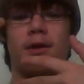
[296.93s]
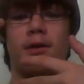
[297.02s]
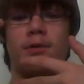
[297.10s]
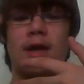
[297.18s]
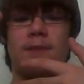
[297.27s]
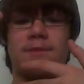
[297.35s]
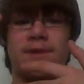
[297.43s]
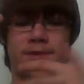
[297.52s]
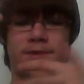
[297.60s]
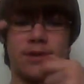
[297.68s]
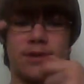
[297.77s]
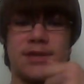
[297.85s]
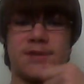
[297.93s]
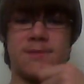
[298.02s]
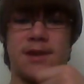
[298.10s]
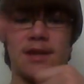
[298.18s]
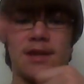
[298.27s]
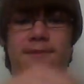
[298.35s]
Only up to 4 as he's
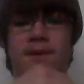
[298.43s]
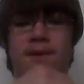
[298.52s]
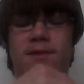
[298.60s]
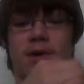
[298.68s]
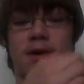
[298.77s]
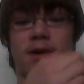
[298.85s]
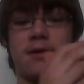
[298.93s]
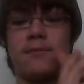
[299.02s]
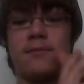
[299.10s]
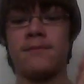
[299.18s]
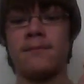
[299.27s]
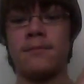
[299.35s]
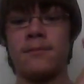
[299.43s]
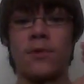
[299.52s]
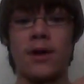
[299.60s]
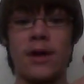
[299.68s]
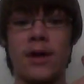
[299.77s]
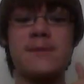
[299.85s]
making the fifth one.
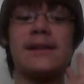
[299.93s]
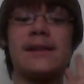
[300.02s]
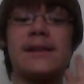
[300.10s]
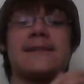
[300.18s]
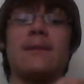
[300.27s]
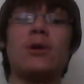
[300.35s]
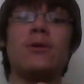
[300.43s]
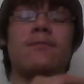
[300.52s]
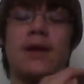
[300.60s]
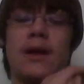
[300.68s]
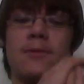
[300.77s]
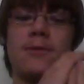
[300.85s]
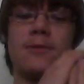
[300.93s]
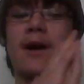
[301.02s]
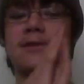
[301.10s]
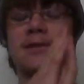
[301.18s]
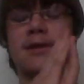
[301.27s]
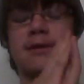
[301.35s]
Well, that's my little disclaimer. But anyways,
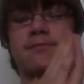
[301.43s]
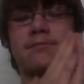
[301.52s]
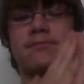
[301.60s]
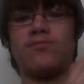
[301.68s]
back to the